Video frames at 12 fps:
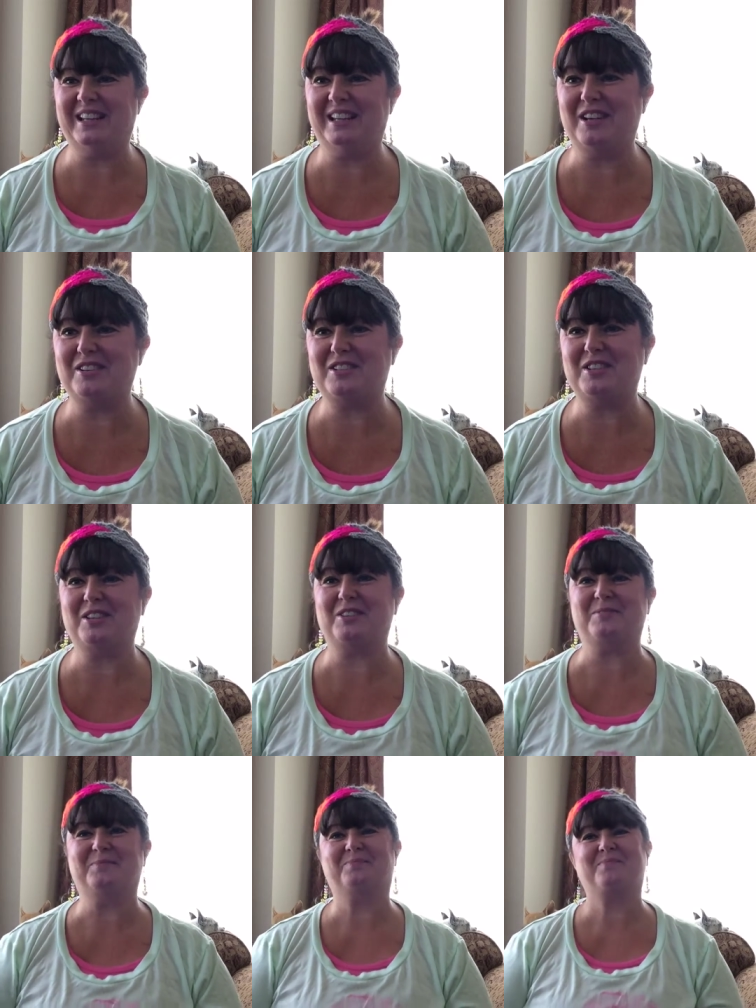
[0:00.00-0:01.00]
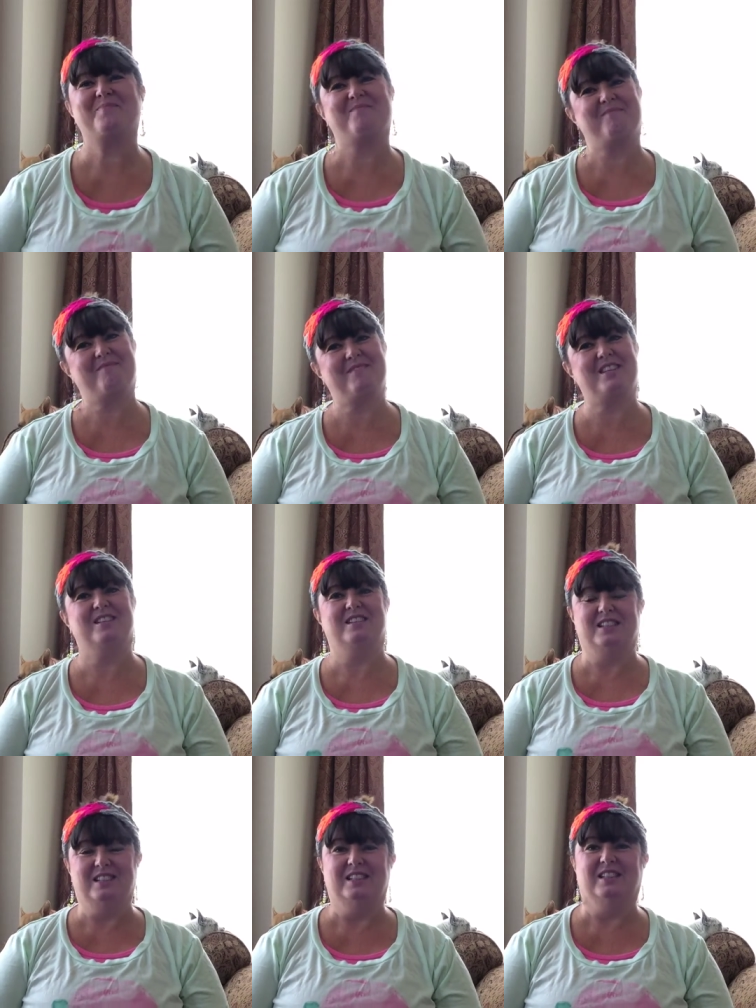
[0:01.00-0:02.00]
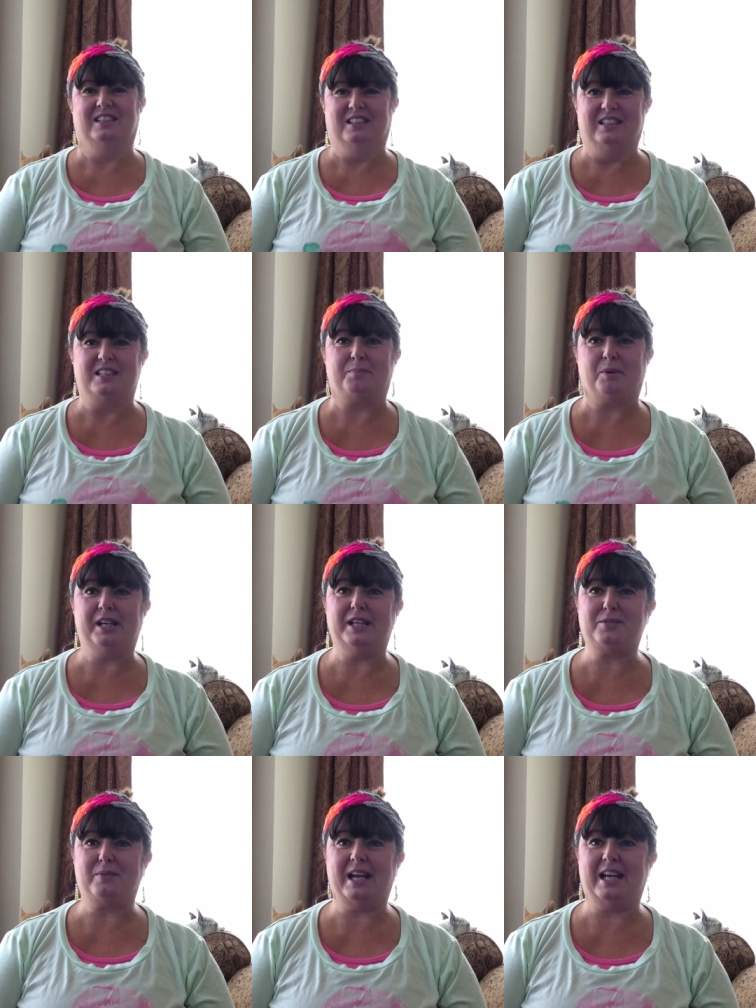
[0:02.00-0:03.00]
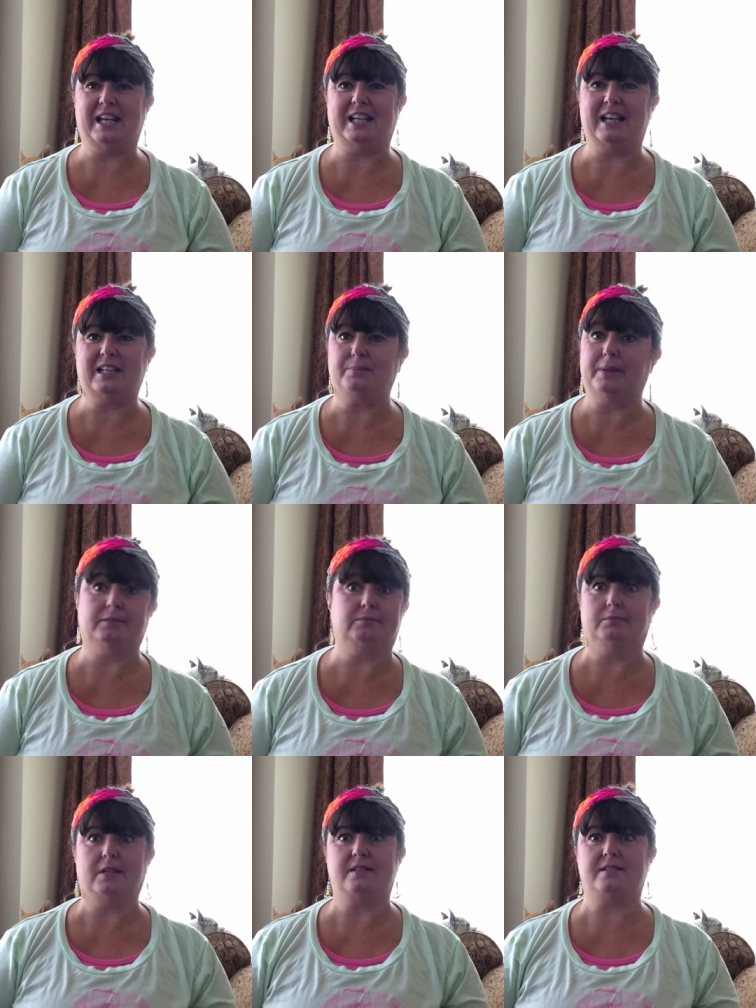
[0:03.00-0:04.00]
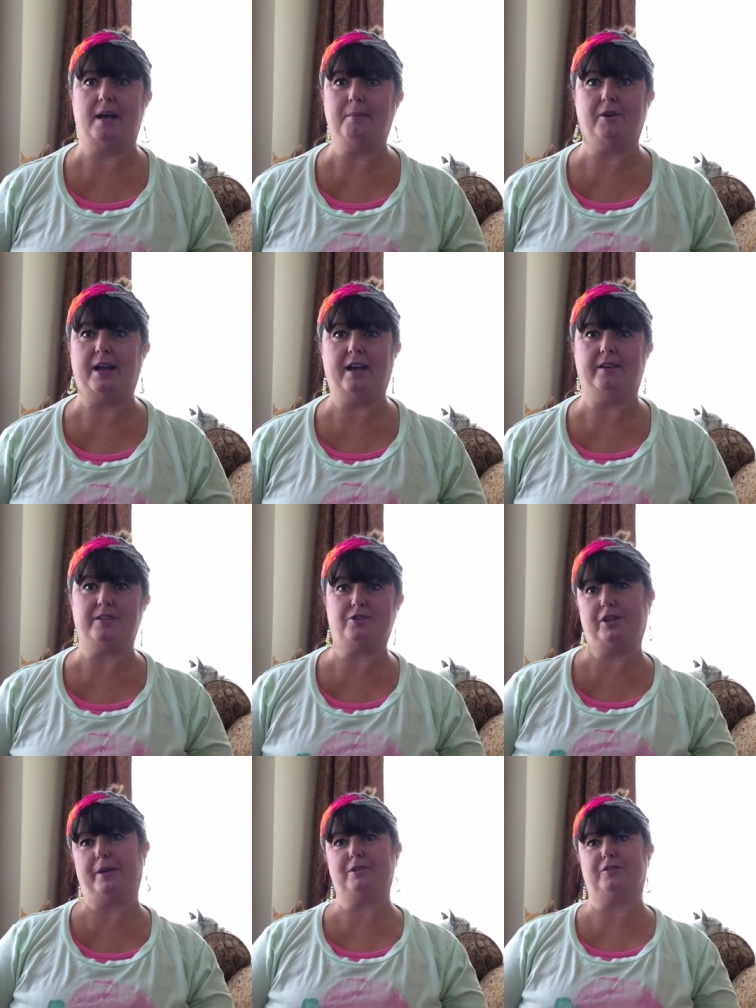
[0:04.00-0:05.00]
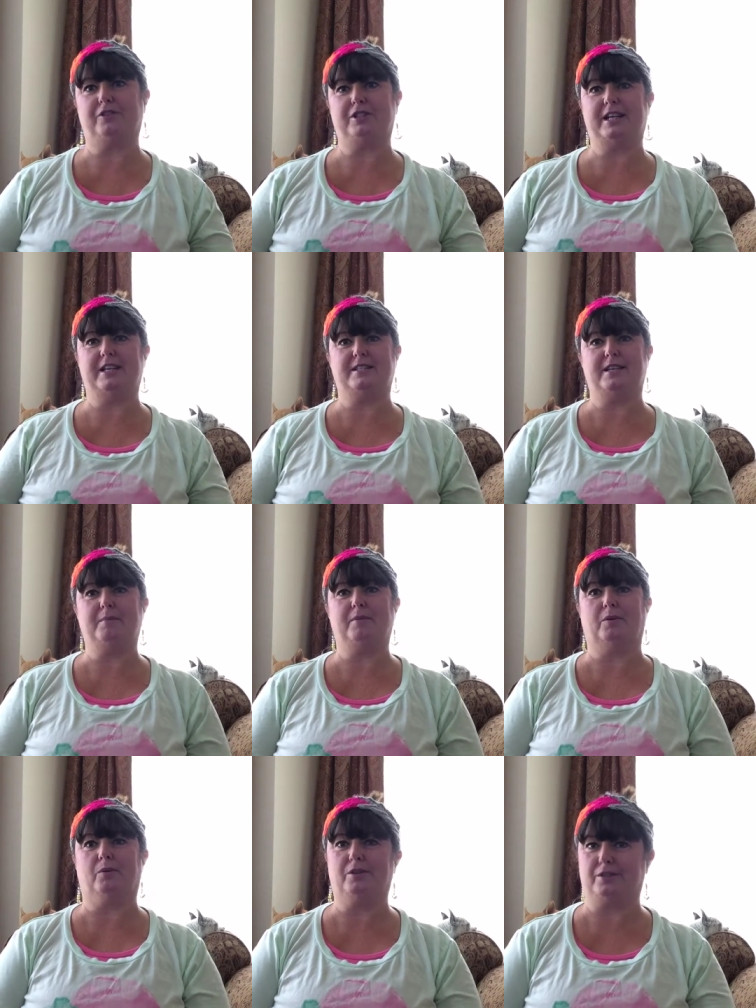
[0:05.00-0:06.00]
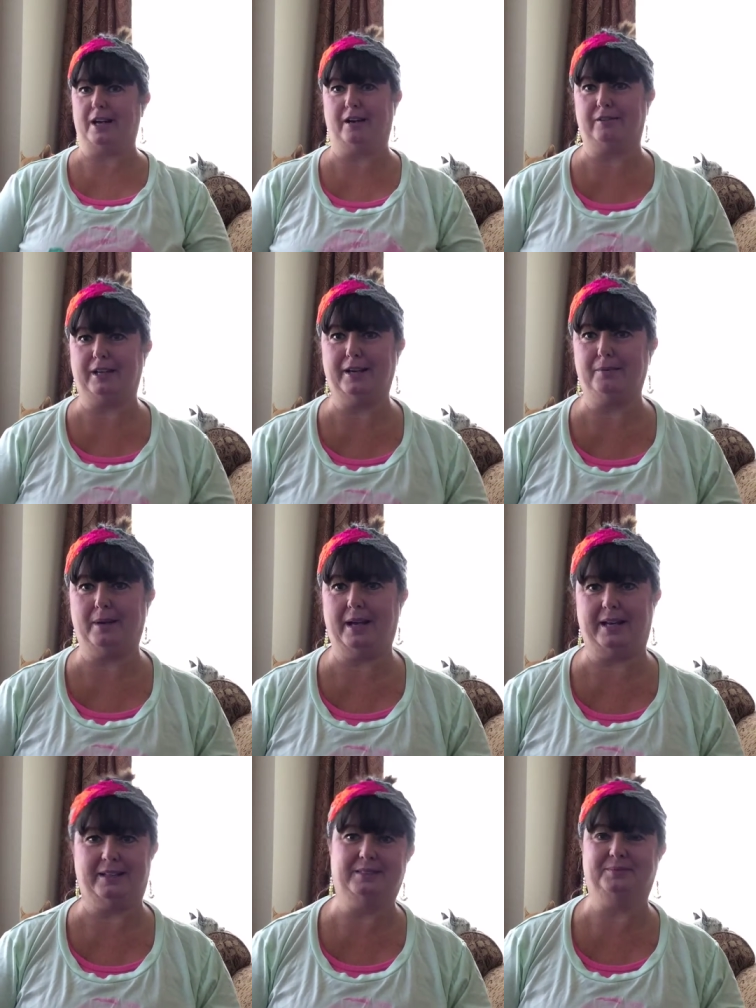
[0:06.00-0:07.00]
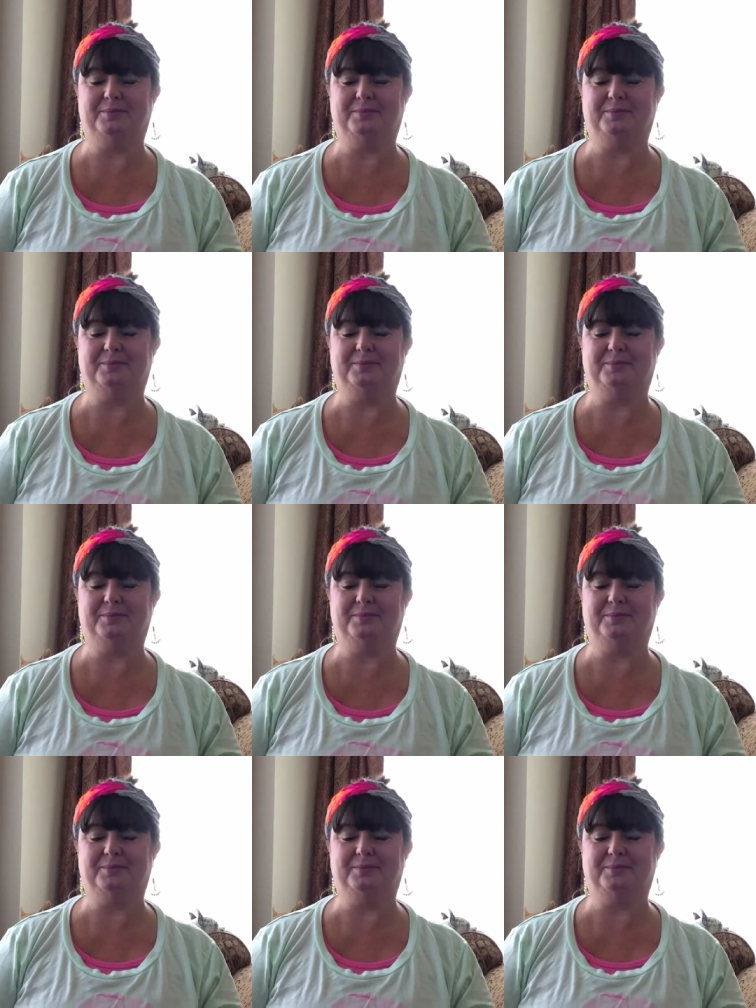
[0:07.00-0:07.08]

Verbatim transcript: there too. Spring is rain, I guess, but it's summer now. Yesterday was the first day of summer, and we're starting to get rain.